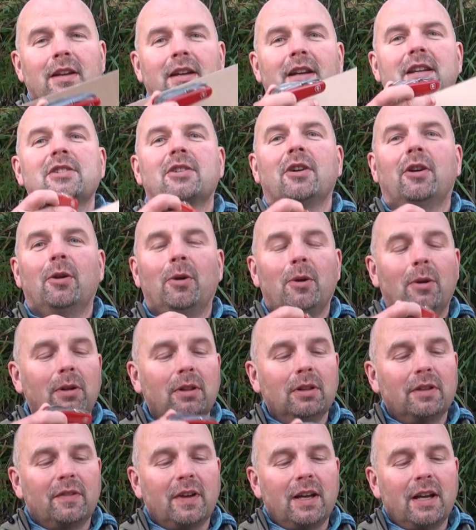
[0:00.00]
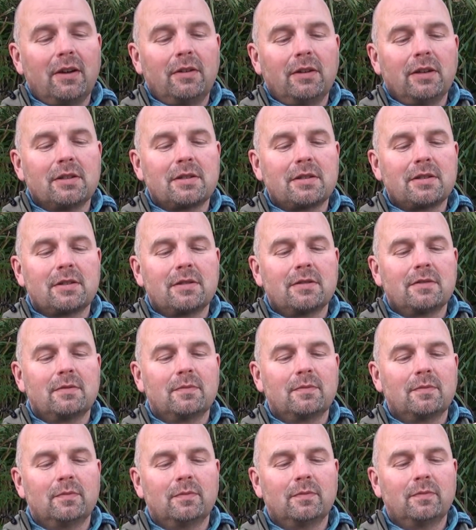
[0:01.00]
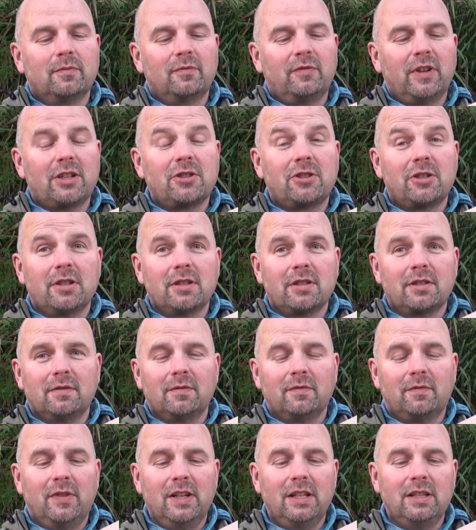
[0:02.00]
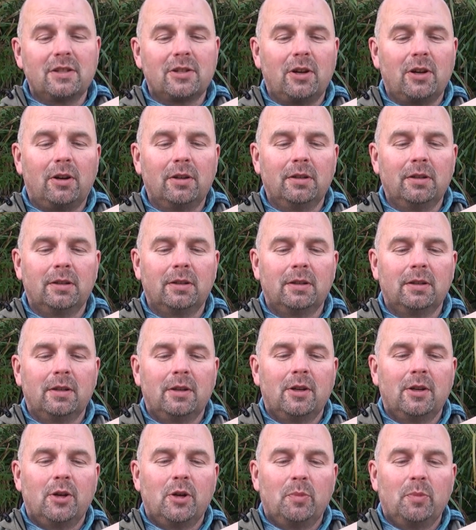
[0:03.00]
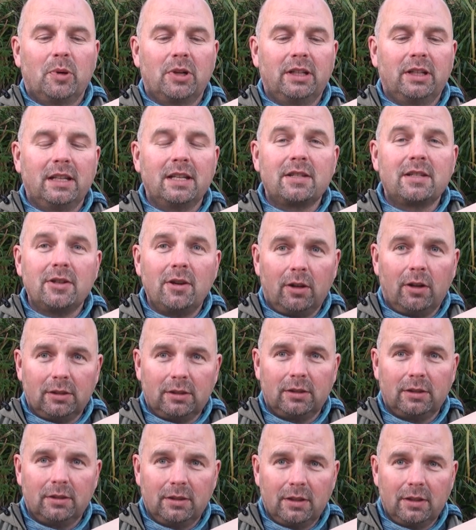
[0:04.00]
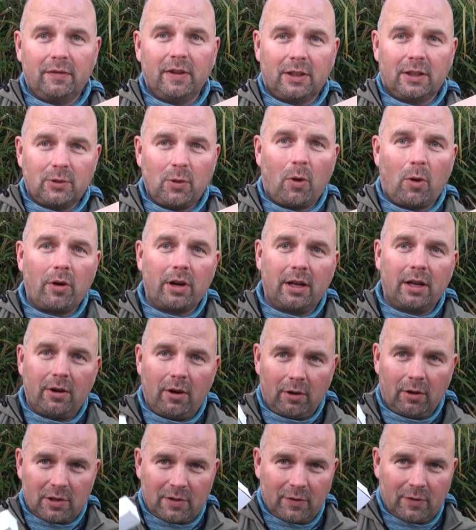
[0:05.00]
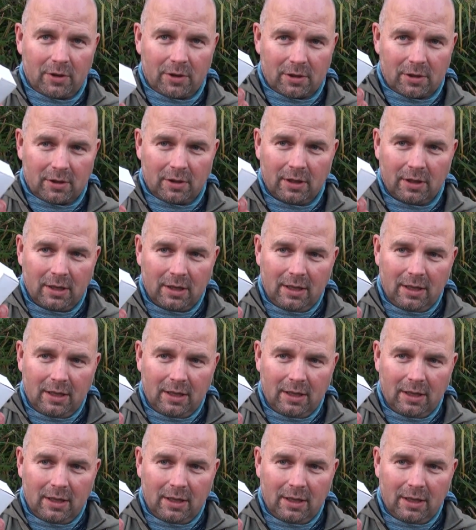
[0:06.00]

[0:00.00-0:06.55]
It's got all the various fixtures and fittings on, but it is not the Victoria Knox version.